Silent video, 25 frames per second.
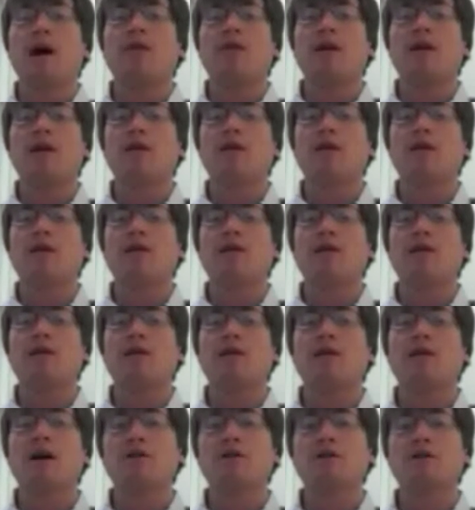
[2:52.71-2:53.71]
And then
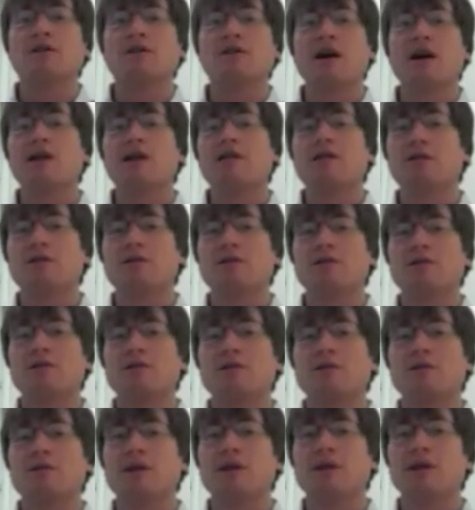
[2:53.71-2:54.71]
the other side note
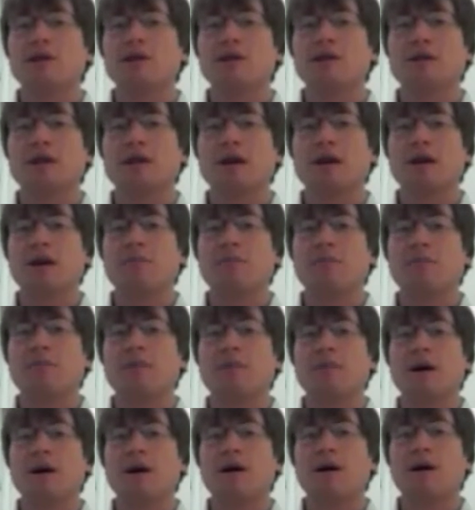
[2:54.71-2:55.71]
to it is that
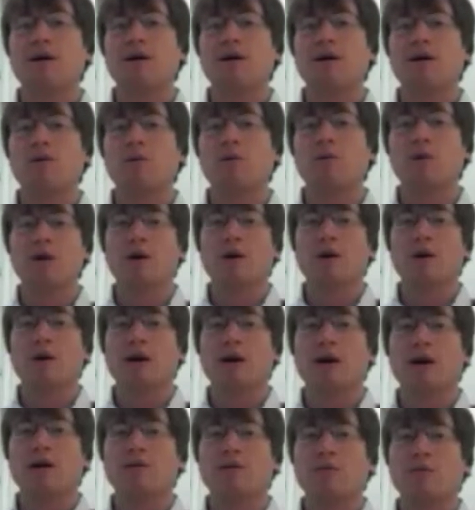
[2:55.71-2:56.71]
my
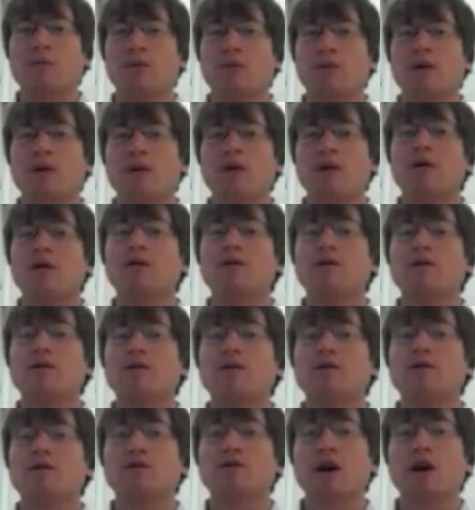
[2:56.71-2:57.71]
work has a pretty
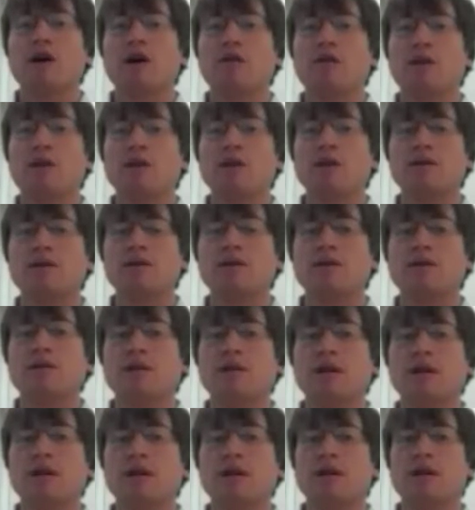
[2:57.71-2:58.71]

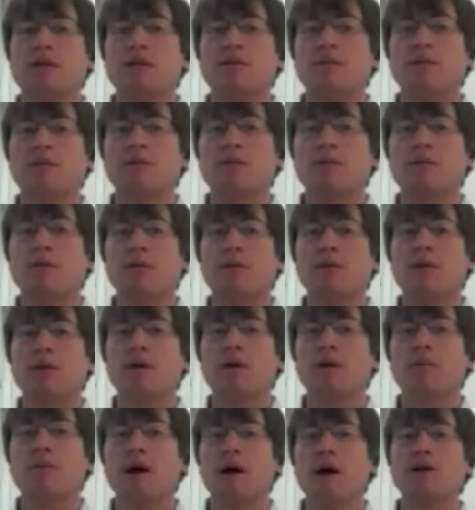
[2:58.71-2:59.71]
generous
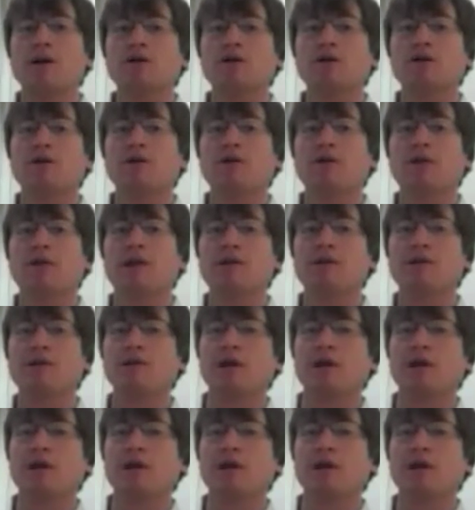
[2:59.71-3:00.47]
employee match for